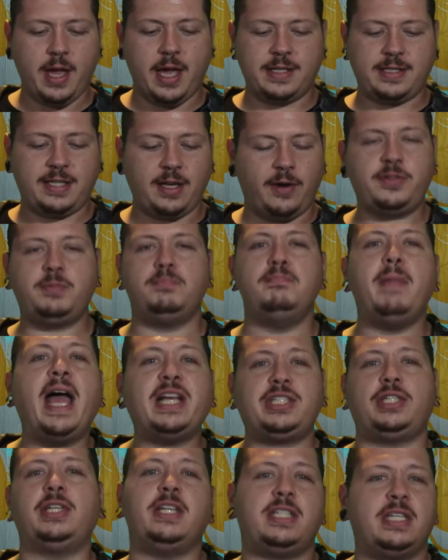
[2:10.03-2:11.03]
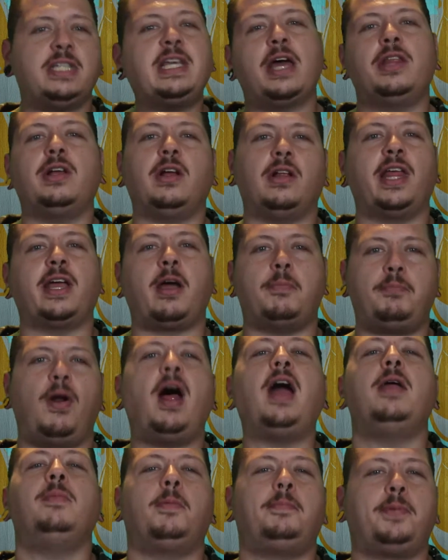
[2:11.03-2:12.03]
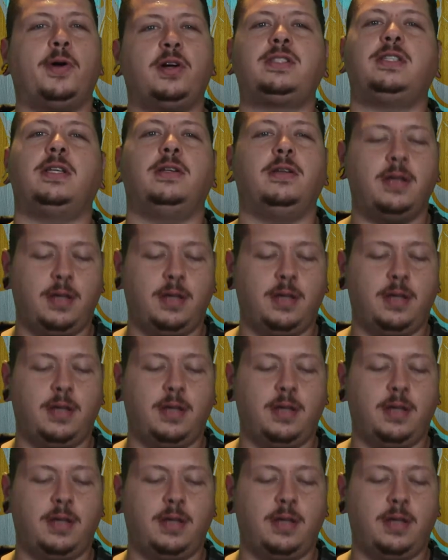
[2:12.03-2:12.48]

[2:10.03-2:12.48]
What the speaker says: instead of mashing it together like a primal person.